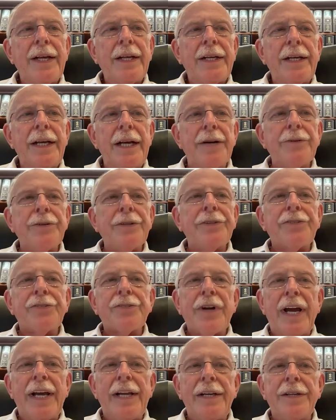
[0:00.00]
Here in
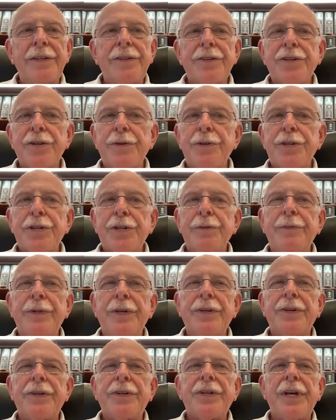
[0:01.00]
Australia, the Jewish
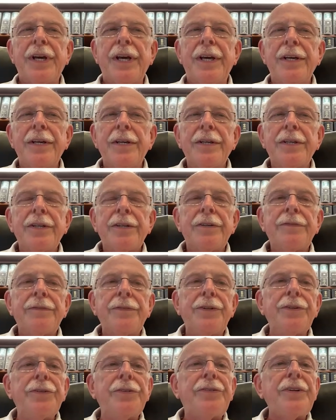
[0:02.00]
community
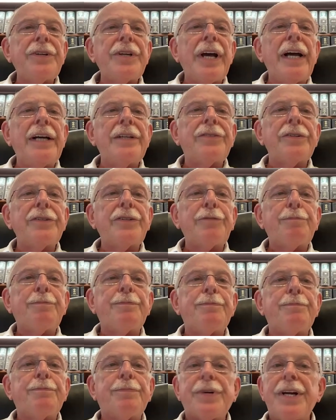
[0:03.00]
views it as a
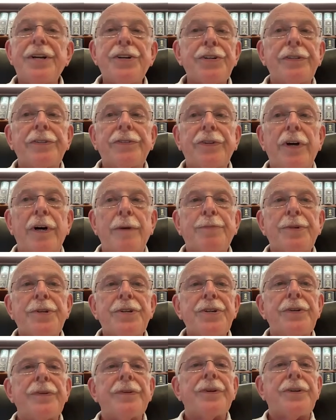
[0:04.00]
precious
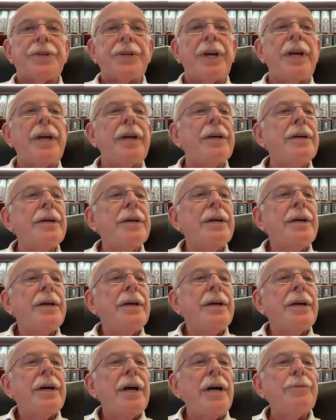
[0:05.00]
opportunity,
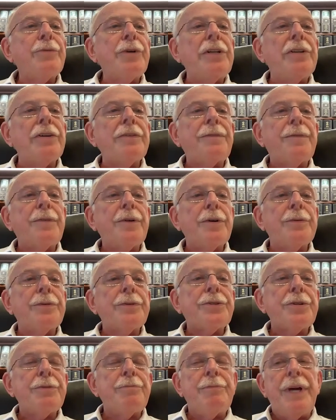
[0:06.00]
and we look
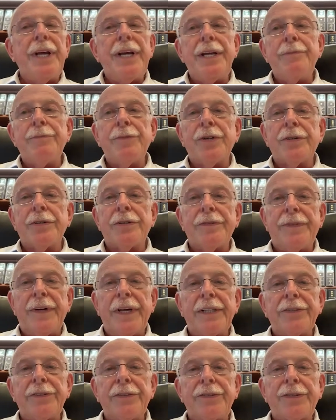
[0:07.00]
forward to many more
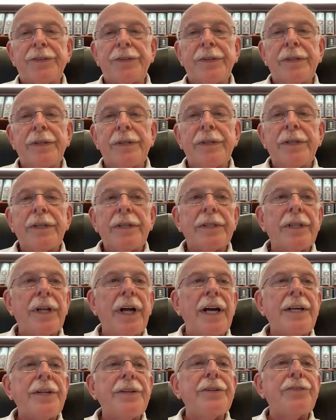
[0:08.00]
events
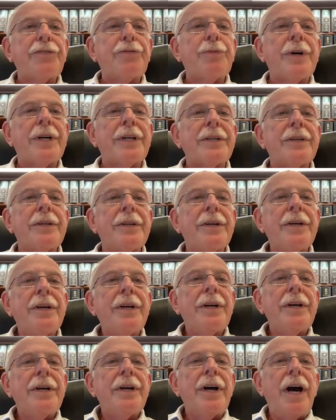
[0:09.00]
like this one,
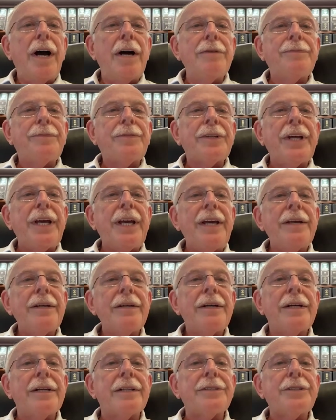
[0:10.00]
hopefully
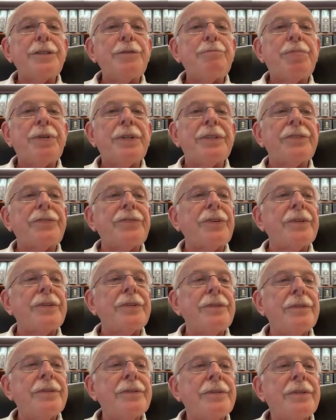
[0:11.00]
held in
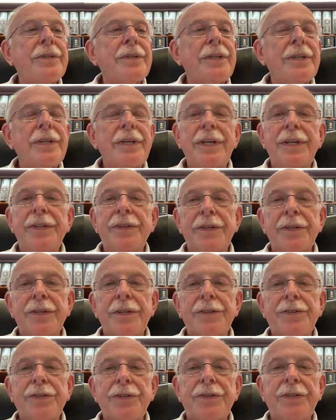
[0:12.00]
person in the
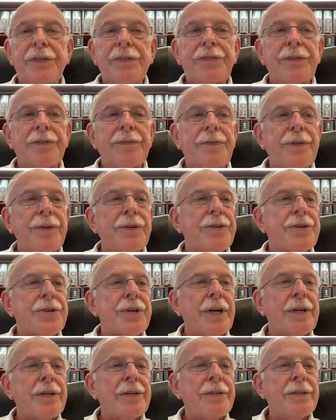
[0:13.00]
not too distant
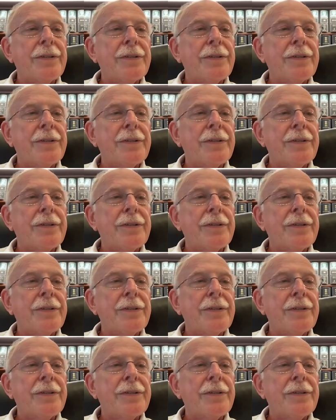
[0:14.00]
future.